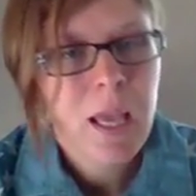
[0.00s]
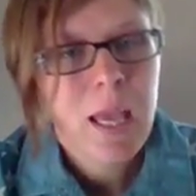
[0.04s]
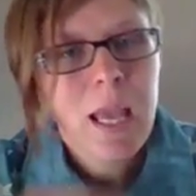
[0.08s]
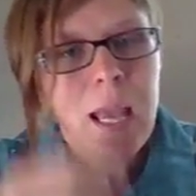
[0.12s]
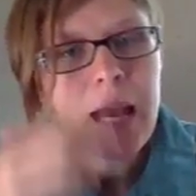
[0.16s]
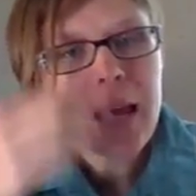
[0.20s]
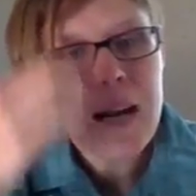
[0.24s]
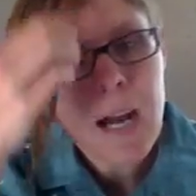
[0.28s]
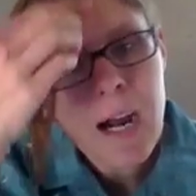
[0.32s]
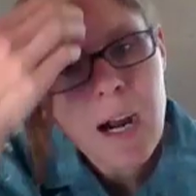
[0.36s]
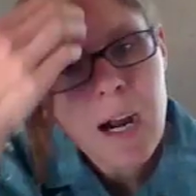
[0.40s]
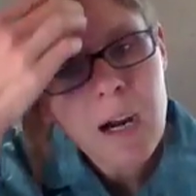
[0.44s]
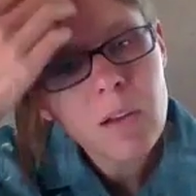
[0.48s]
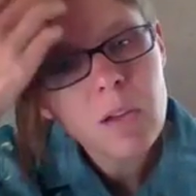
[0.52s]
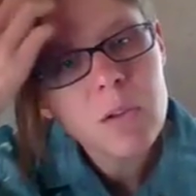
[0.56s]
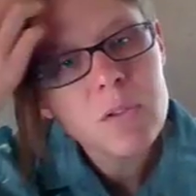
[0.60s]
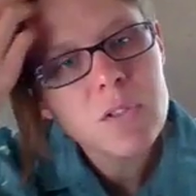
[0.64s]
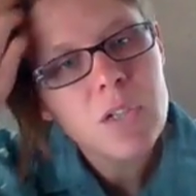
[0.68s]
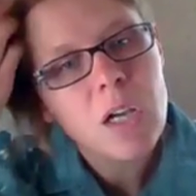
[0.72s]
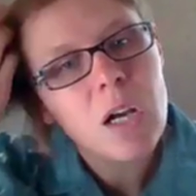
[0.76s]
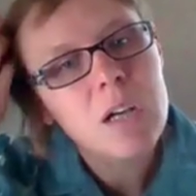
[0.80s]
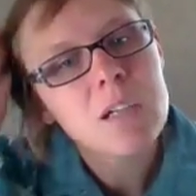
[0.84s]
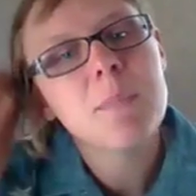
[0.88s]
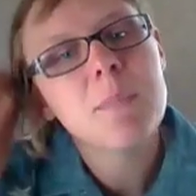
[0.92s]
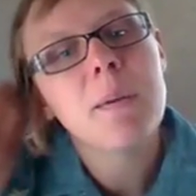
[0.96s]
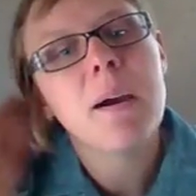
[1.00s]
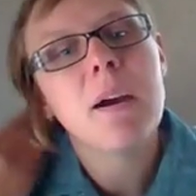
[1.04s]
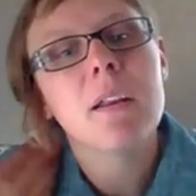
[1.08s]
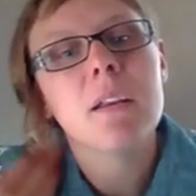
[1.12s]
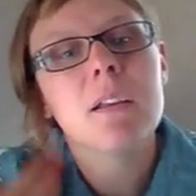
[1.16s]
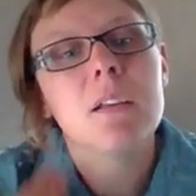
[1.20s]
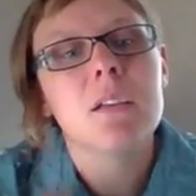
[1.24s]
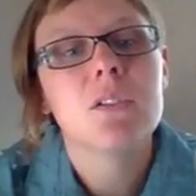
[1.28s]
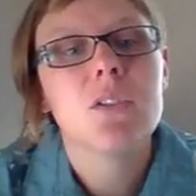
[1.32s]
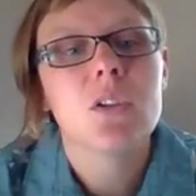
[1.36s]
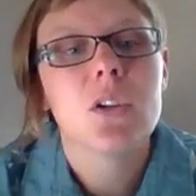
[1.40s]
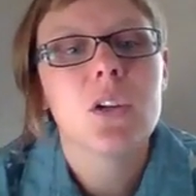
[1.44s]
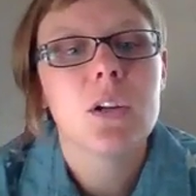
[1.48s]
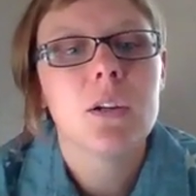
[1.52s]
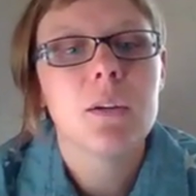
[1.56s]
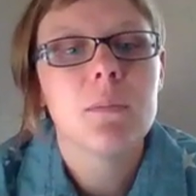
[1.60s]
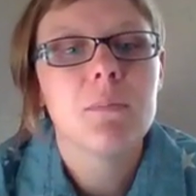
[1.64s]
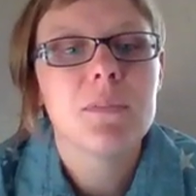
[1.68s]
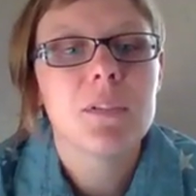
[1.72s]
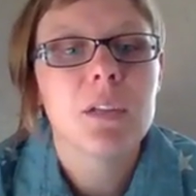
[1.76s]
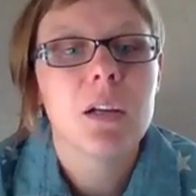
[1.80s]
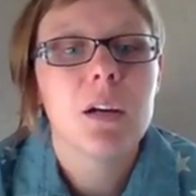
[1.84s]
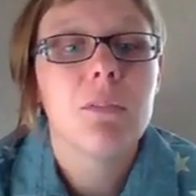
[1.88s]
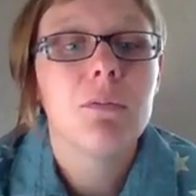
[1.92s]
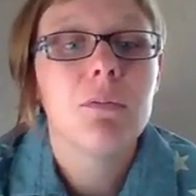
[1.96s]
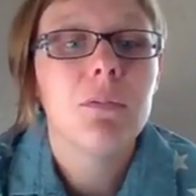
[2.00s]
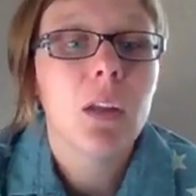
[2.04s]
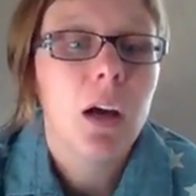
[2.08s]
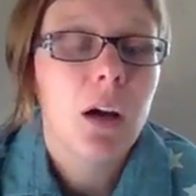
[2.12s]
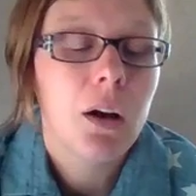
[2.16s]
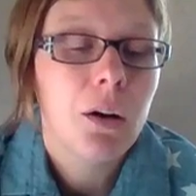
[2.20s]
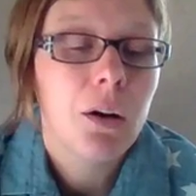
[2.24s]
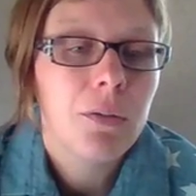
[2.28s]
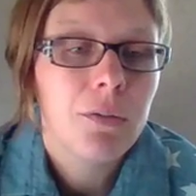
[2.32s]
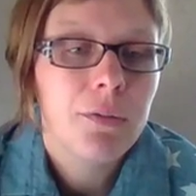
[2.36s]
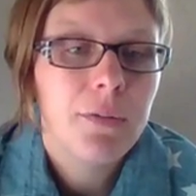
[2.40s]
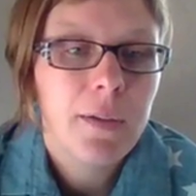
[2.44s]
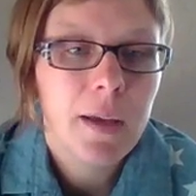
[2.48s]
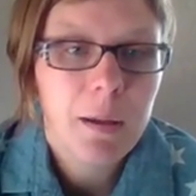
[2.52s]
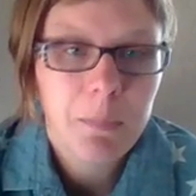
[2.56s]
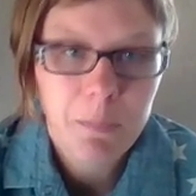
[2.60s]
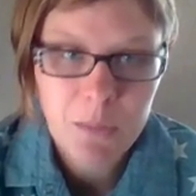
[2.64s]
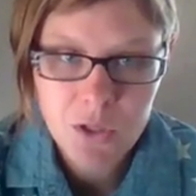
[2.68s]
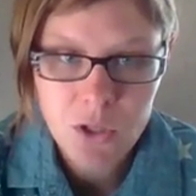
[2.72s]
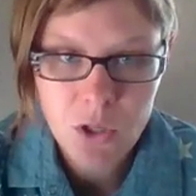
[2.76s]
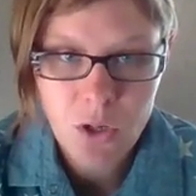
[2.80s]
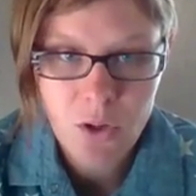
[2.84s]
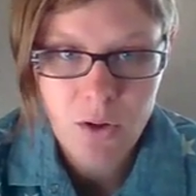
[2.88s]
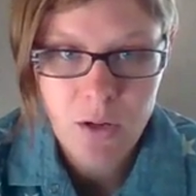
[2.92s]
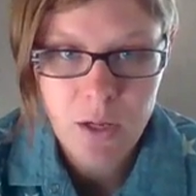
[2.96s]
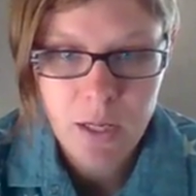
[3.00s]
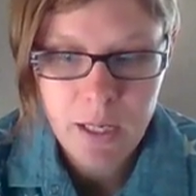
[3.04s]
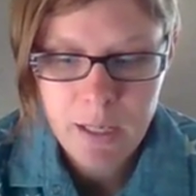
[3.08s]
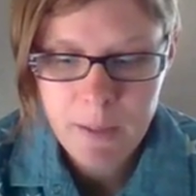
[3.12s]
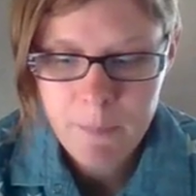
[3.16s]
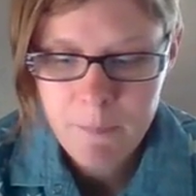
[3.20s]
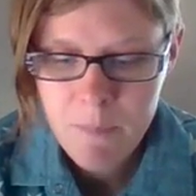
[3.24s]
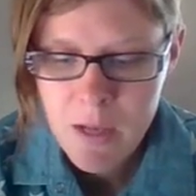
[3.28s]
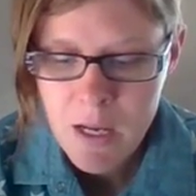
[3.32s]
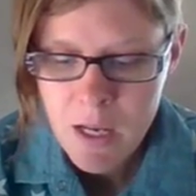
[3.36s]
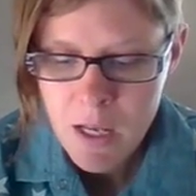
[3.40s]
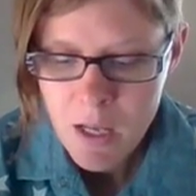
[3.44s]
And Harlow talked about it in terms of love and maternity.